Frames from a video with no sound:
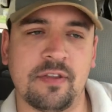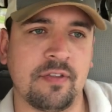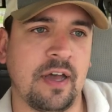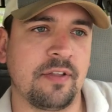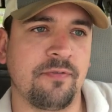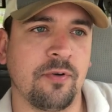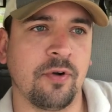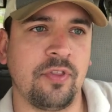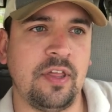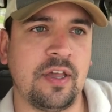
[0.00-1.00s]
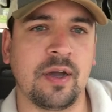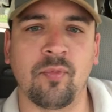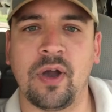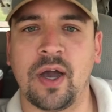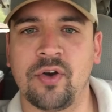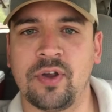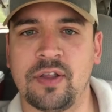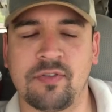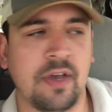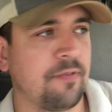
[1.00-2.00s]
It's not for the camaraderie,
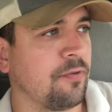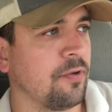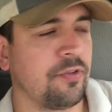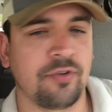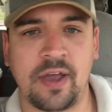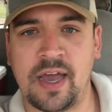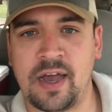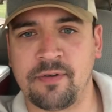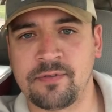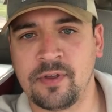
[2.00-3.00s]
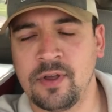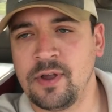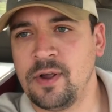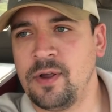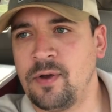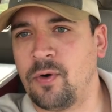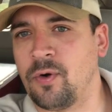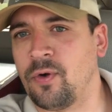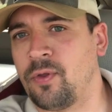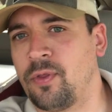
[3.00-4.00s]
it's not for the draft
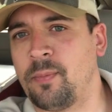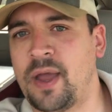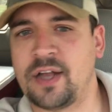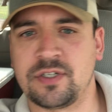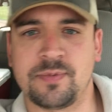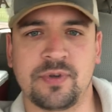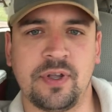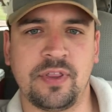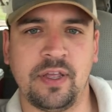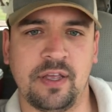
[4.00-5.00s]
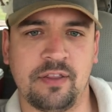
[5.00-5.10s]
or the matchups or anything.